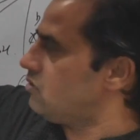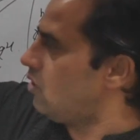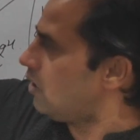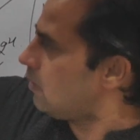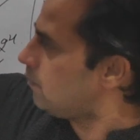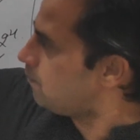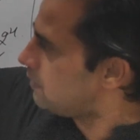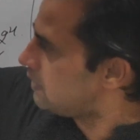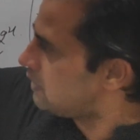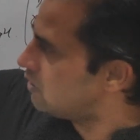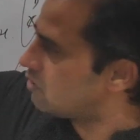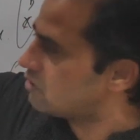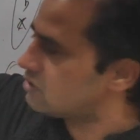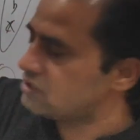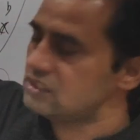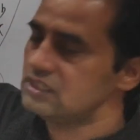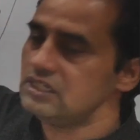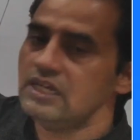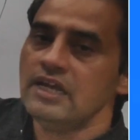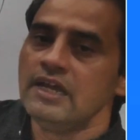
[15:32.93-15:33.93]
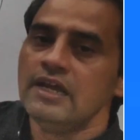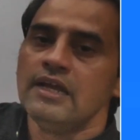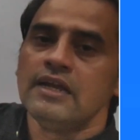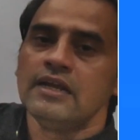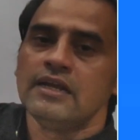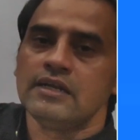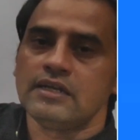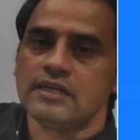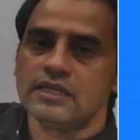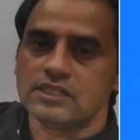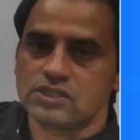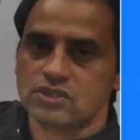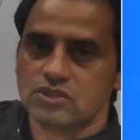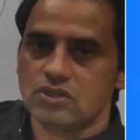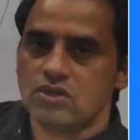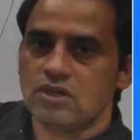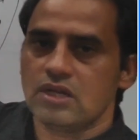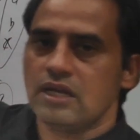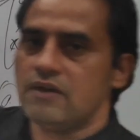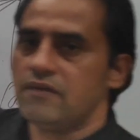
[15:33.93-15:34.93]
or B or C does
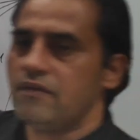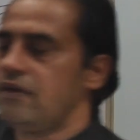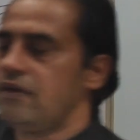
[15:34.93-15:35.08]
not have